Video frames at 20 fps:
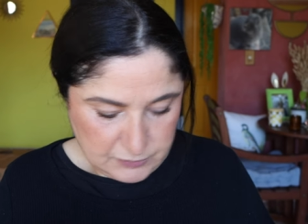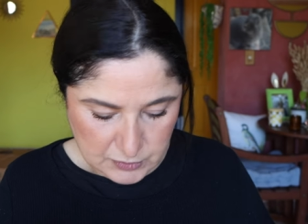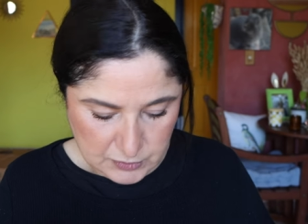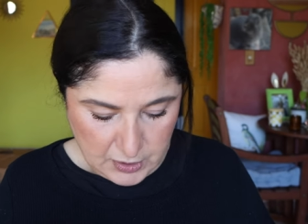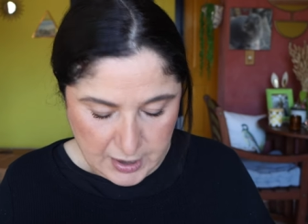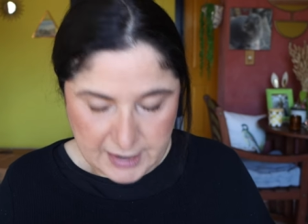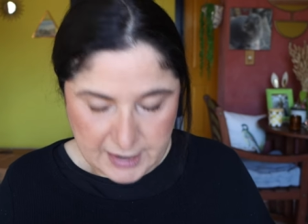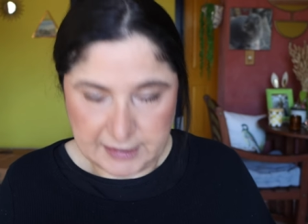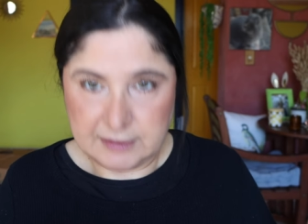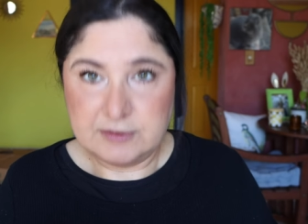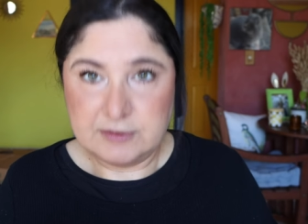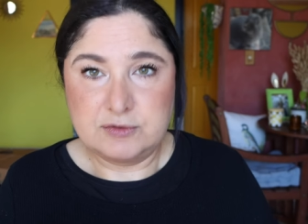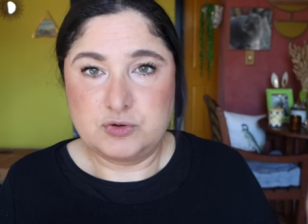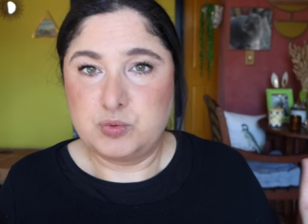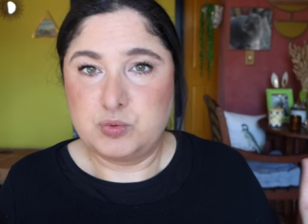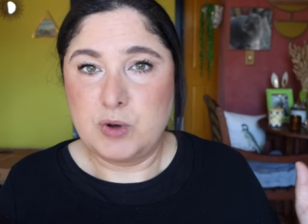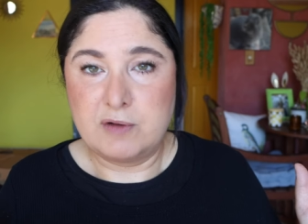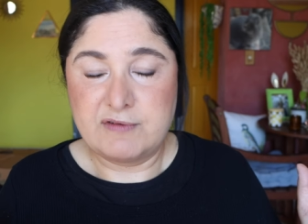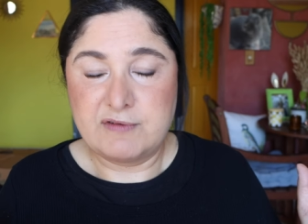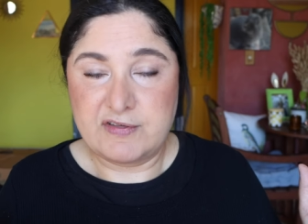like
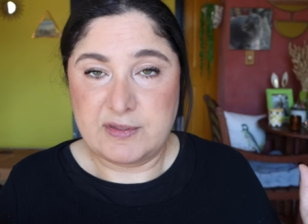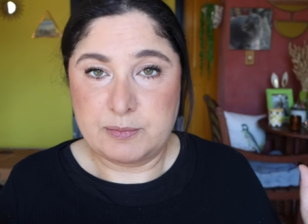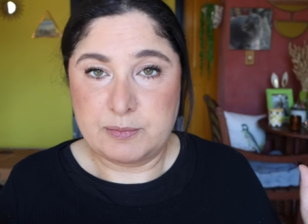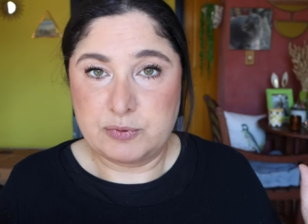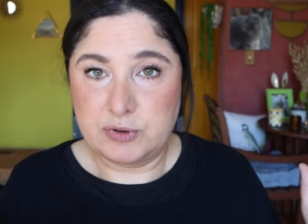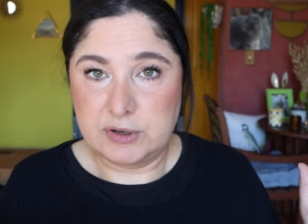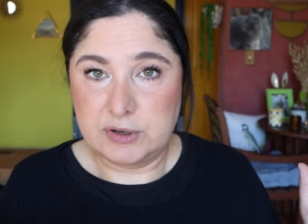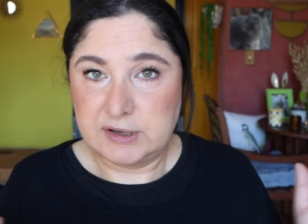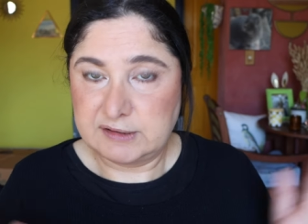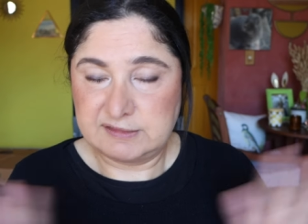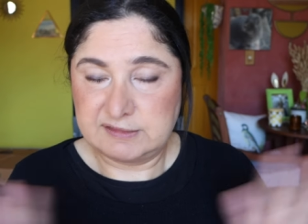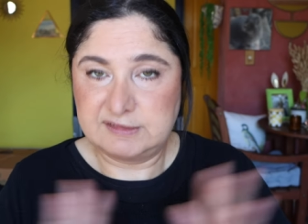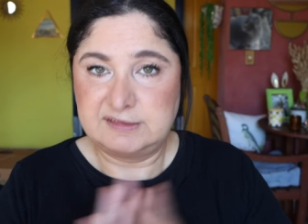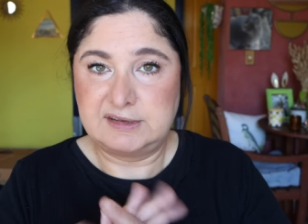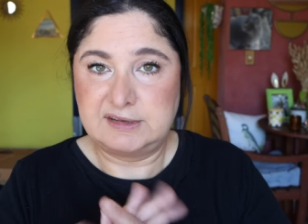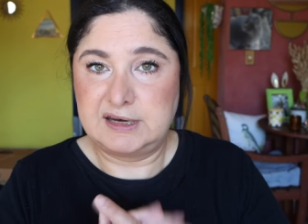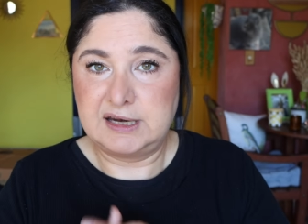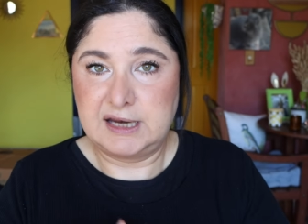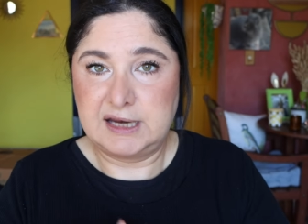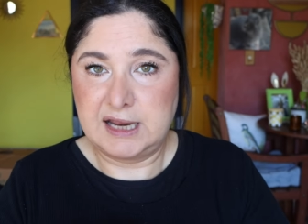12 other products
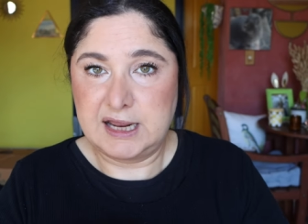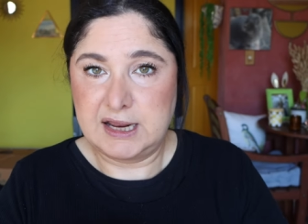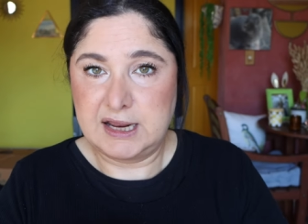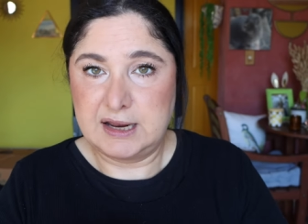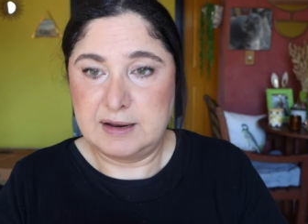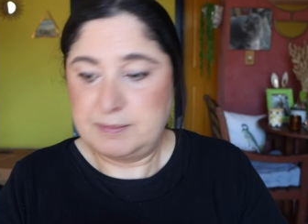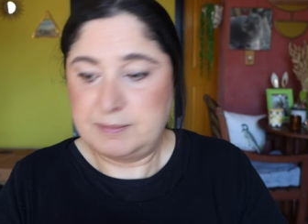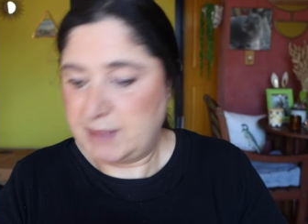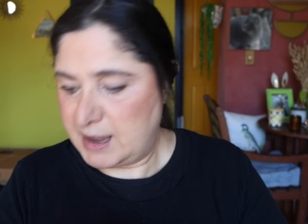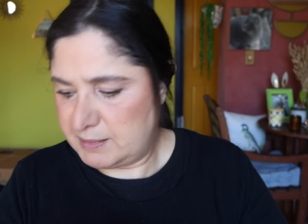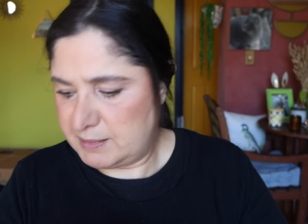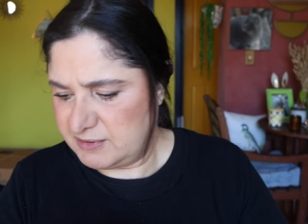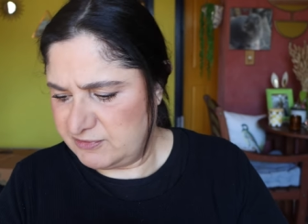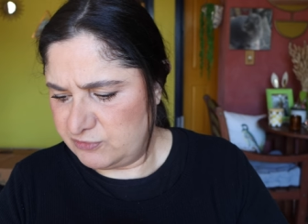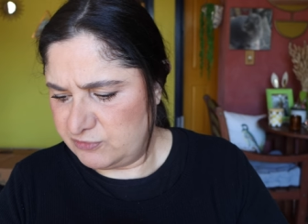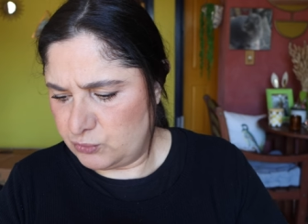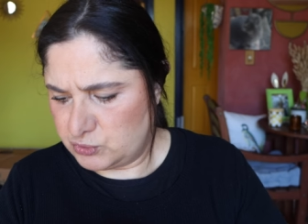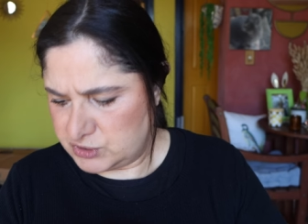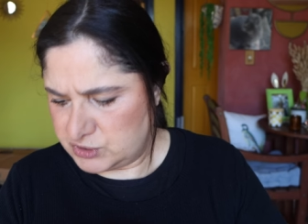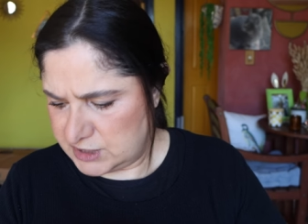sitting here, maybe
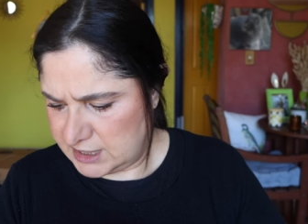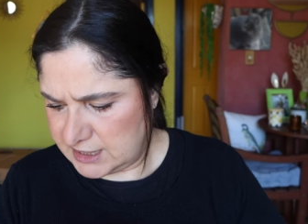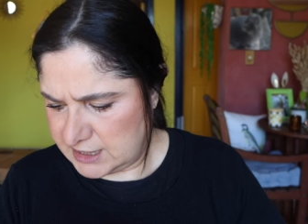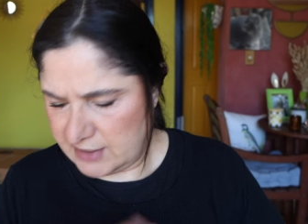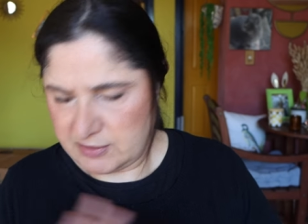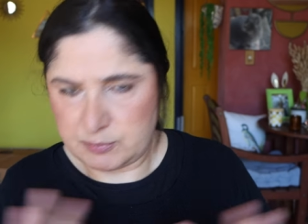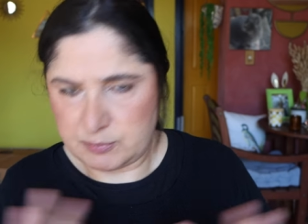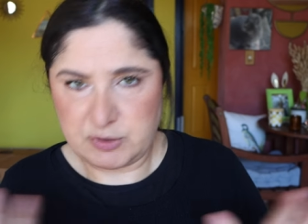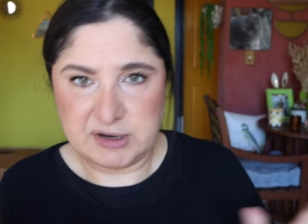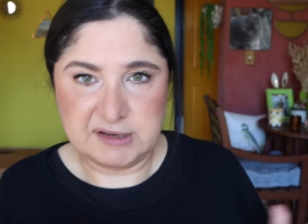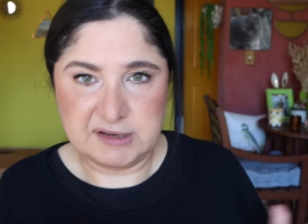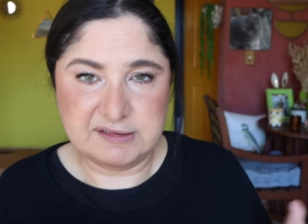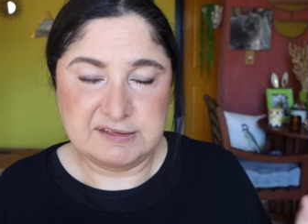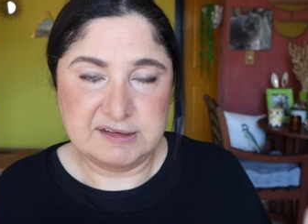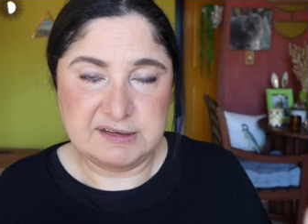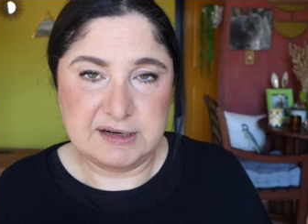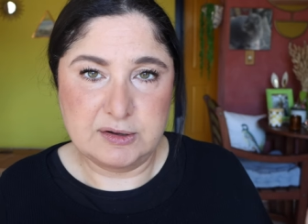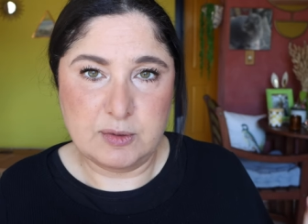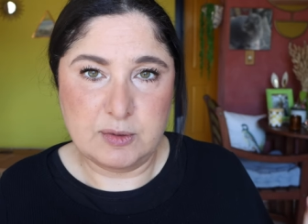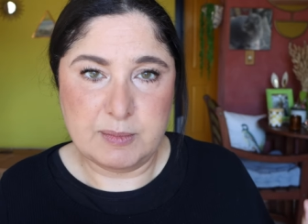14 other products
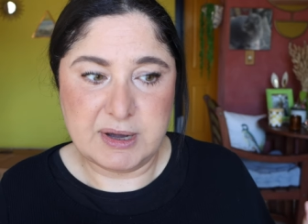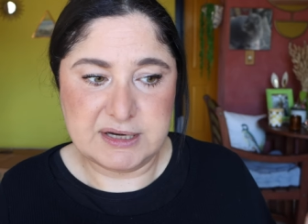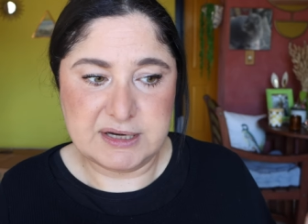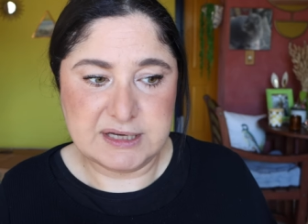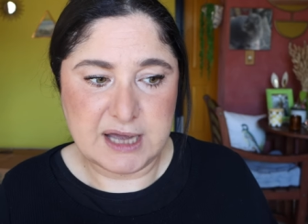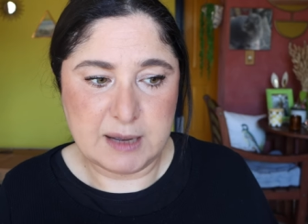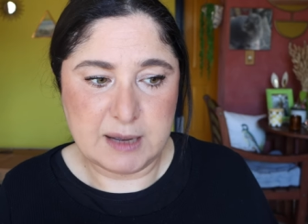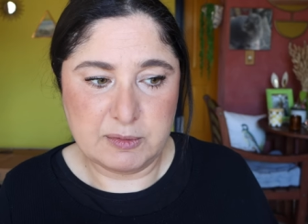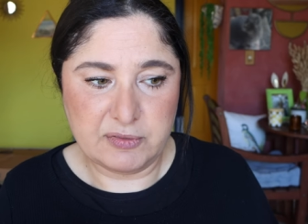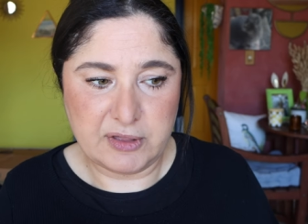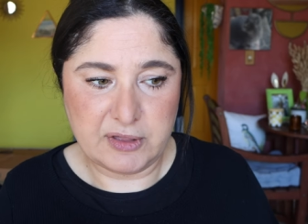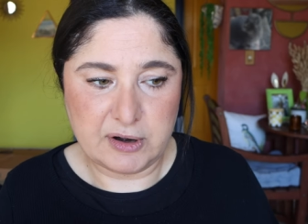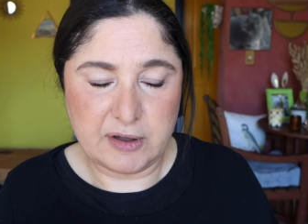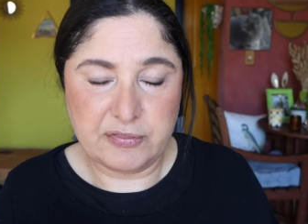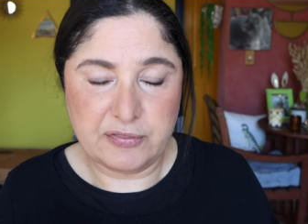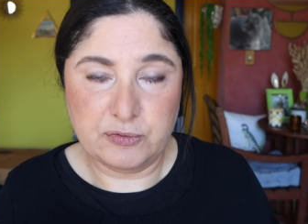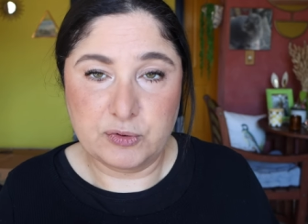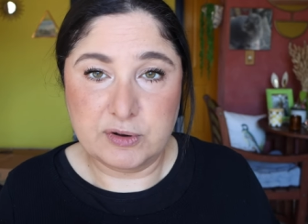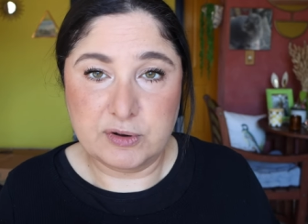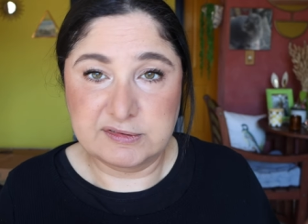sitting on my table that I
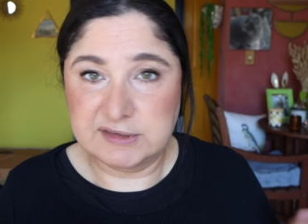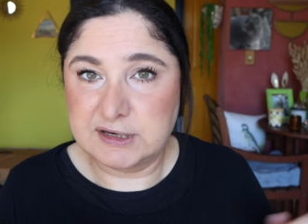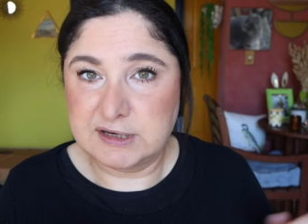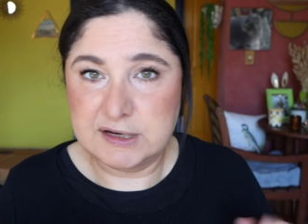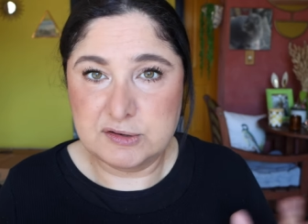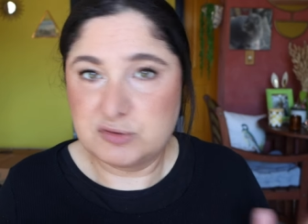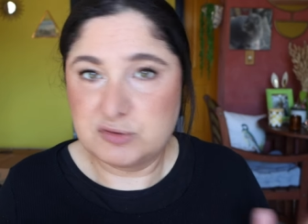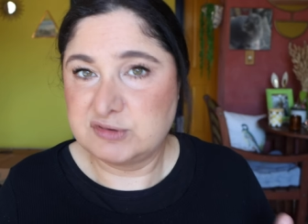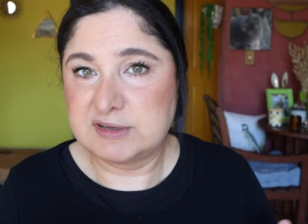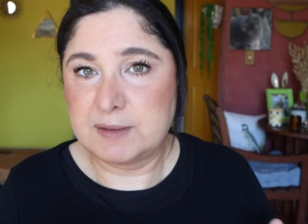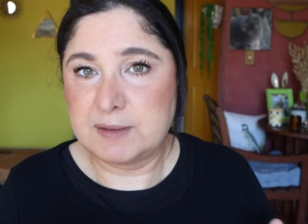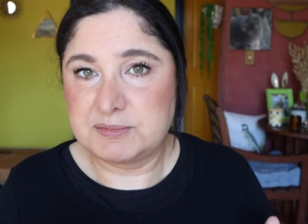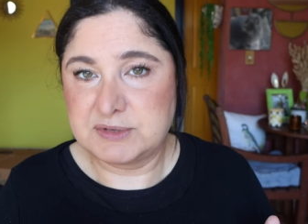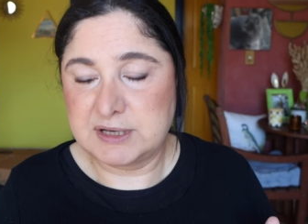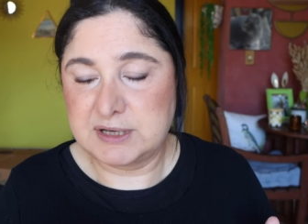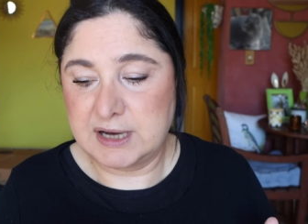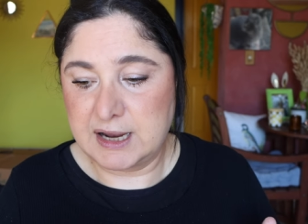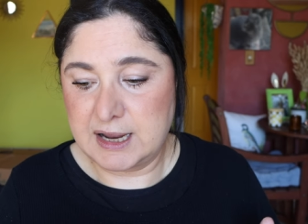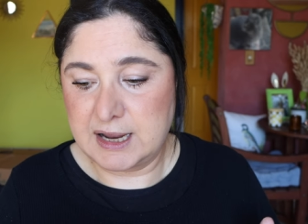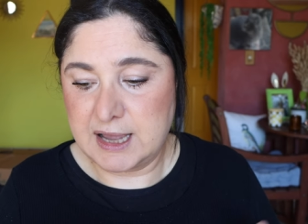thought I was going to use up
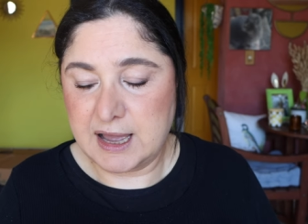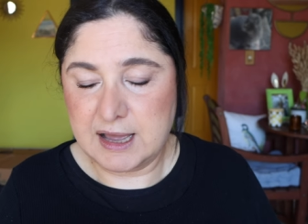today.